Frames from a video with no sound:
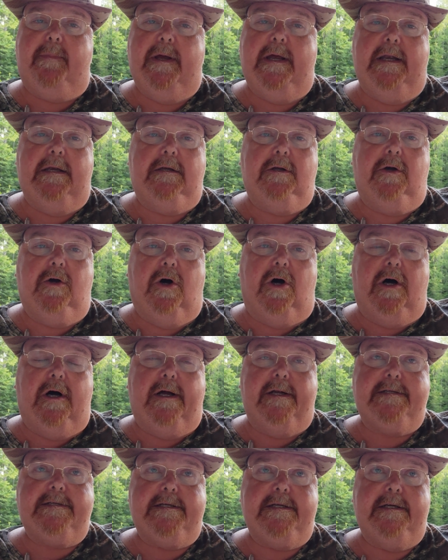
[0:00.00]
and
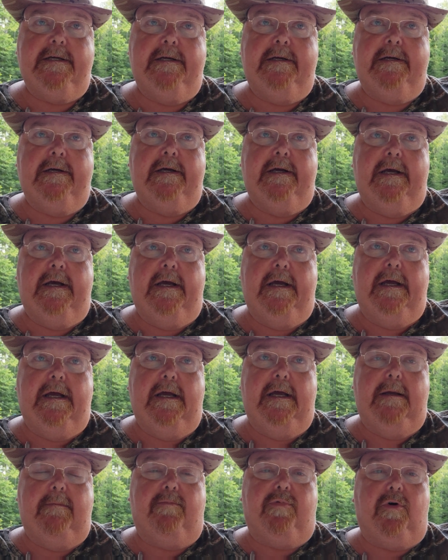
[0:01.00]
got
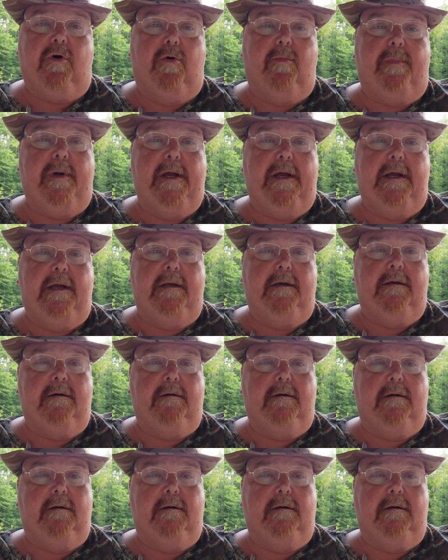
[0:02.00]
a propane,